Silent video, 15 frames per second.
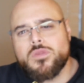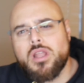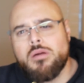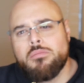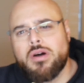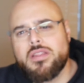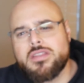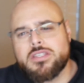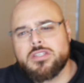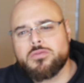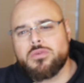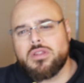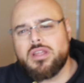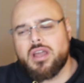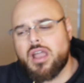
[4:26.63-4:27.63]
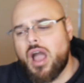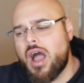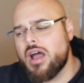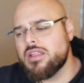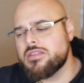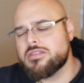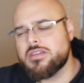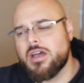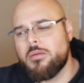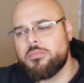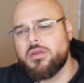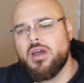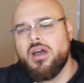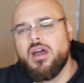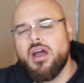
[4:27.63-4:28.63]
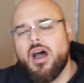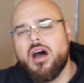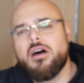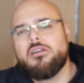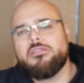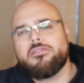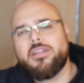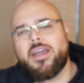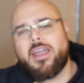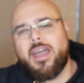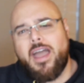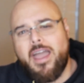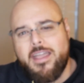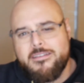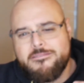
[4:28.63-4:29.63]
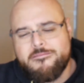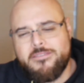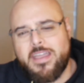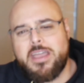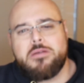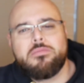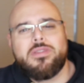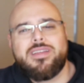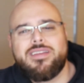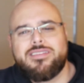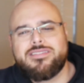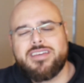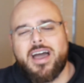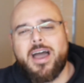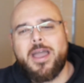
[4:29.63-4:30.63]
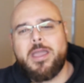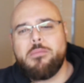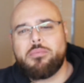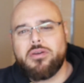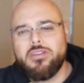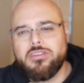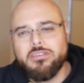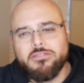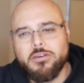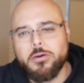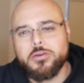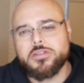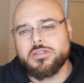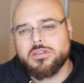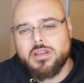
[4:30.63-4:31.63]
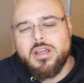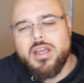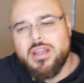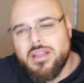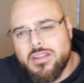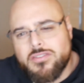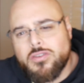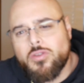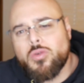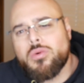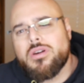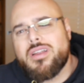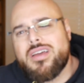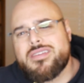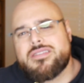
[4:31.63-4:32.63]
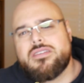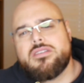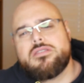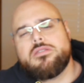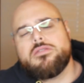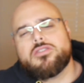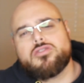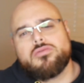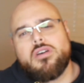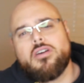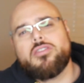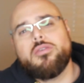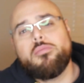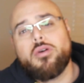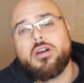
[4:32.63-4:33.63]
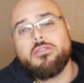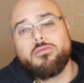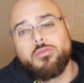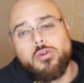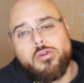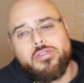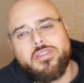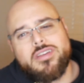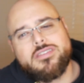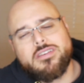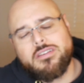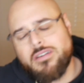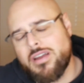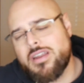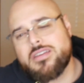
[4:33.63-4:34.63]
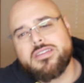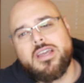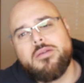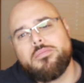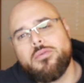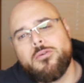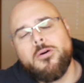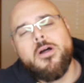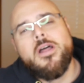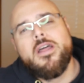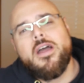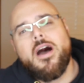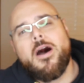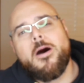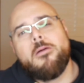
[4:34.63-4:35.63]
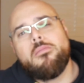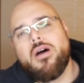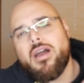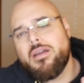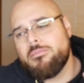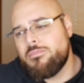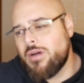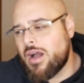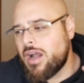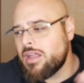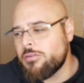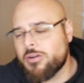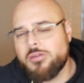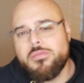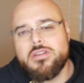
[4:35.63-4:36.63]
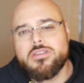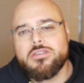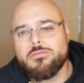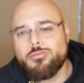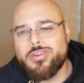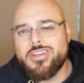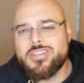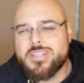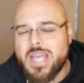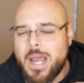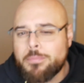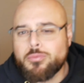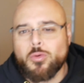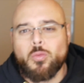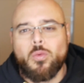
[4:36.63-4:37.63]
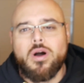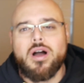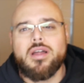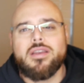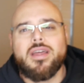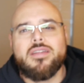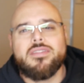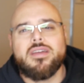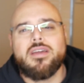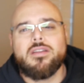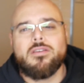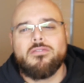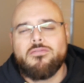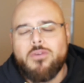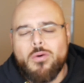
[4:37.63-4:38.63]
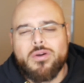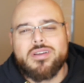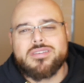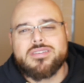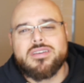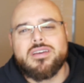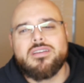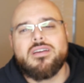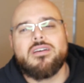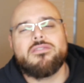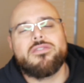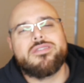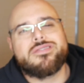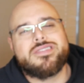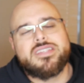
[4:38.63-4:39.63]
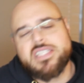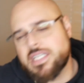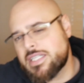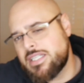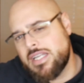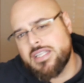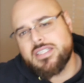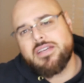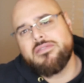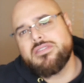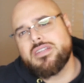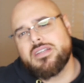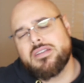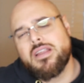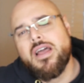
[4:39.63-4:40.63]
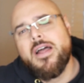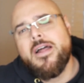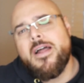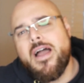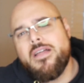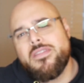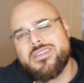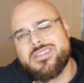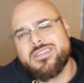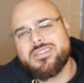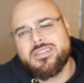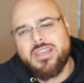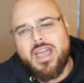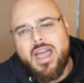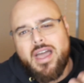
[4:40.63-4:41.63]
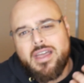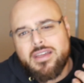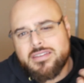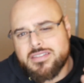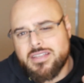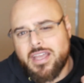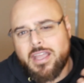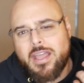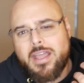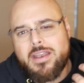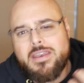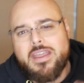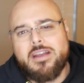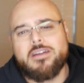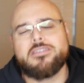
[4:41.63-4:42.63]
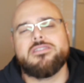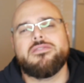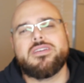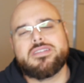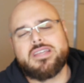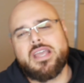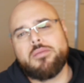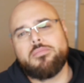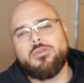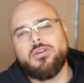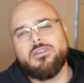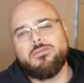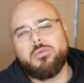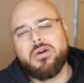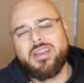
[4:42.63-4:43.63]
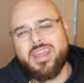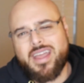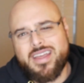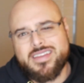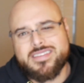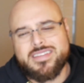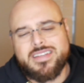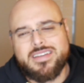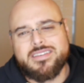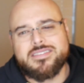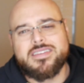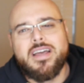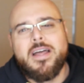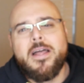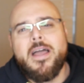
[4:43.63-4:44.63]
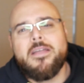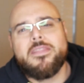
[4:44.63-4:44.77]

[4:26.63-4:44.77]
but this is really a concept of like a family type devotion. And so the word Hesed is used throughout the book of Ruth as a great example. Um, I highly recommend you read chapter 1 and then focus in on verses 16 and 17. And this is as like a narrative example of what Hesed is. And